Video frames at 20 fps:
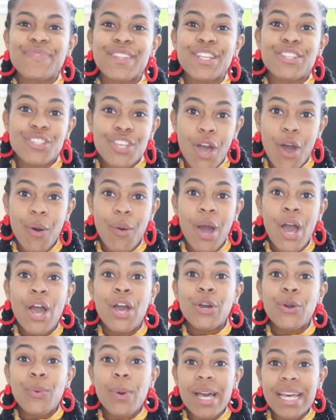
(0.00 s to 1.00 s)
So
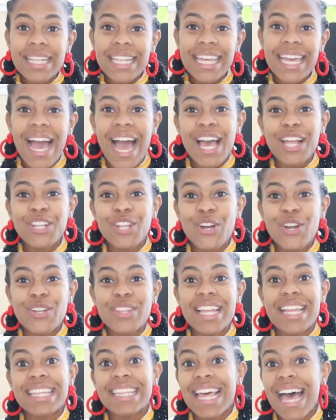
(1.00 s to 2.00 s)
quickly I
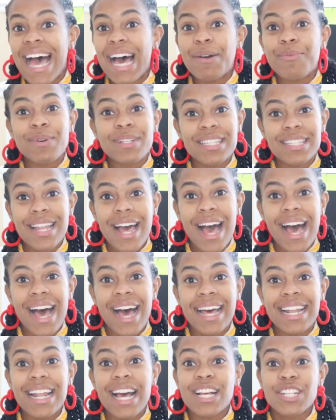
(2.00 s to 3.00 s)
learned that that was
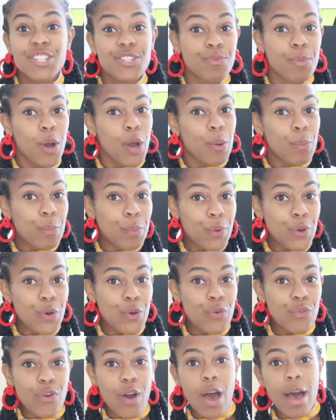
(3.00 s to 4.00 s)
not a smart
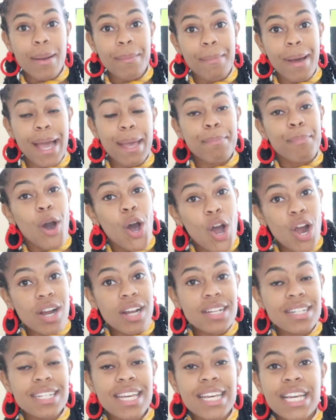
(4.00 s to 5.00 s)
move on my
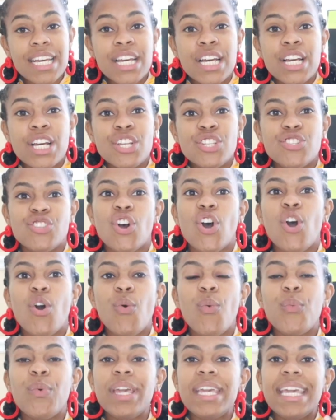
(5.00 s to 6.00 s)
part.
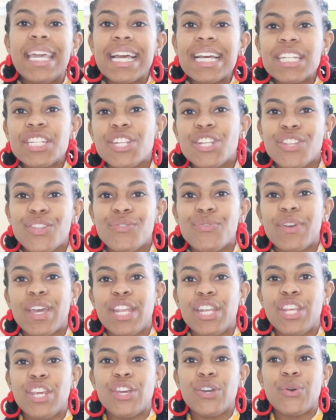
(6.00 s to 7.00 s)
So we get to the
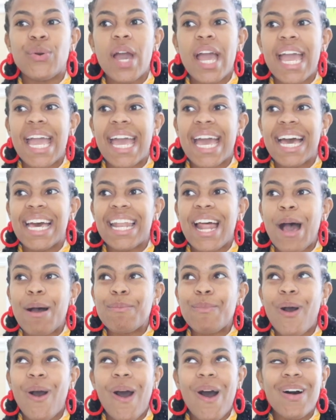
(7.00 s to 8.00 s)
venue and
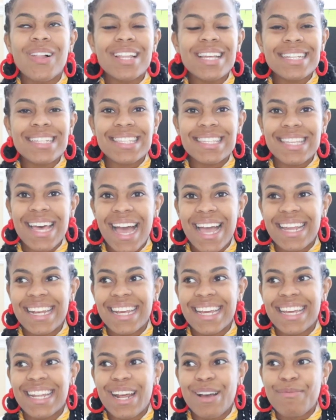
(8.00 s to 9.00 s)
I'm all
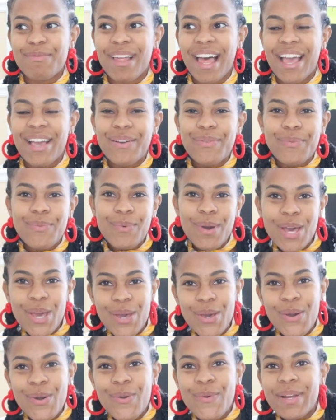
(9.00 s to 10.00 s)
excited. I'm like,
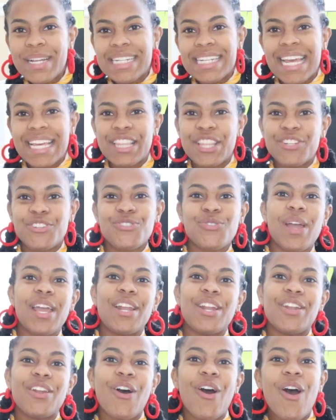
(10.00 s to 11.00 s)
woo, we take the
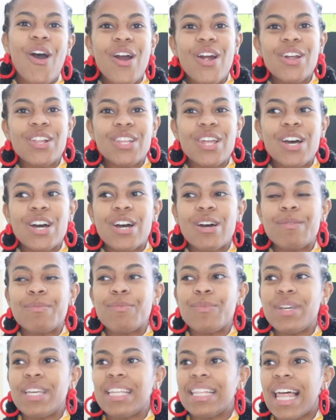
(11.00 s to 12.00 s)
train in
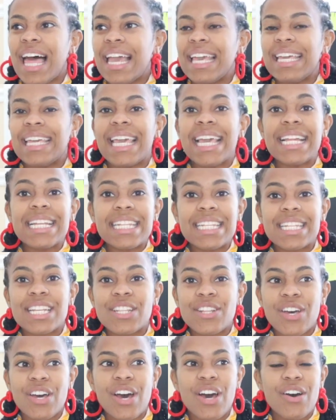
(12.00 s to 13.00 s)
Harlem. We like get to
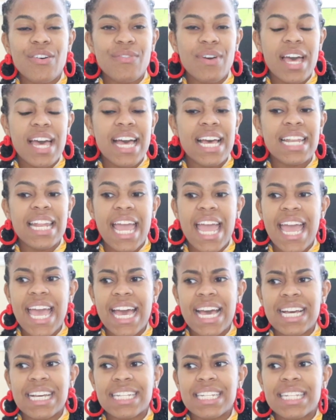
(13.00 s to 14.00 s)
the event,
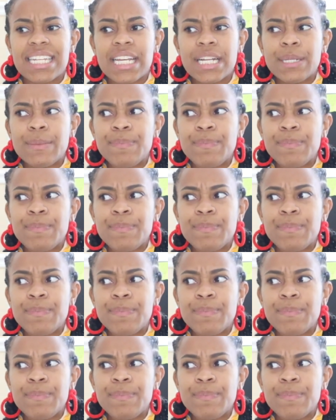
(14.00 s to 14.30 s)
and